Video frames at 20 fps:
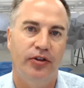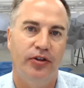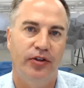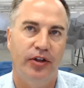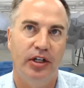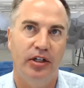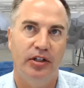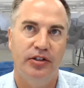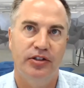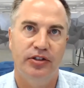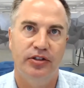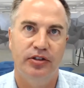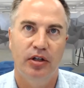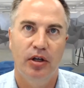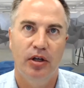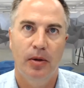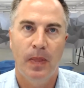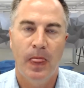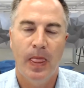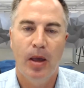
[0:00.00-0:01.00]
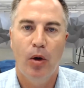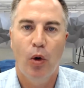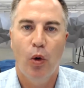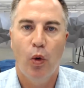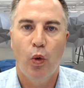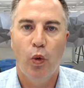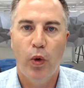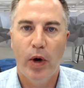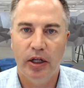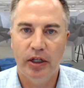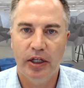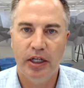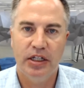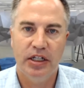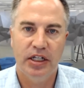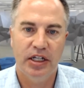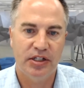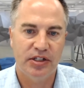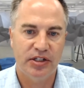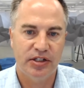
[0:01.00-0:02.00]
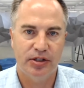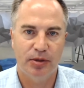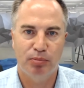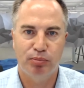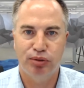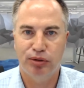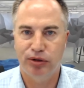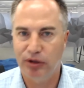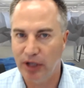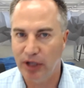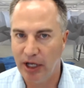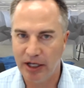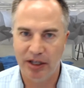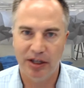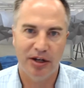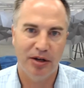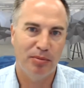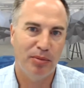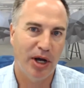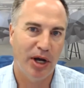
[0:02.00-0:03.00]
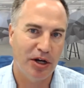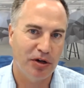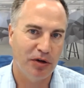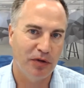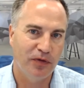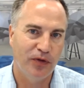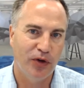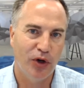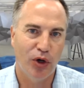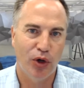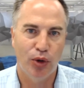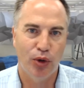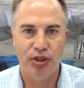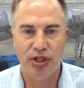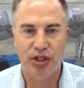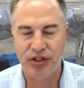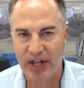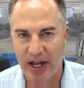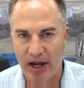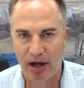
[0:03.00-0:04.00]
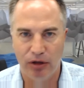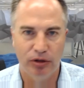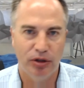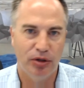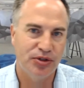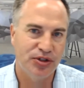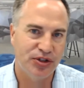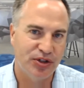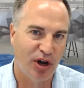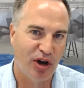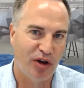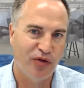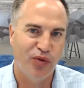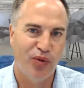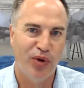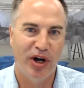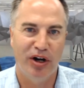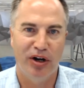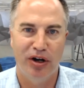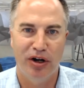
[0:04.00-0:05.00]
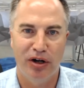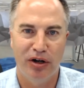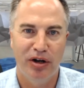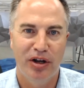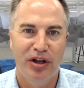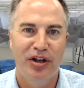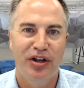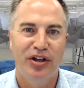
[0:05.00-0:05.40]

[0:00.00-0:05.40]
this willingness to plug in a microphone, to download software,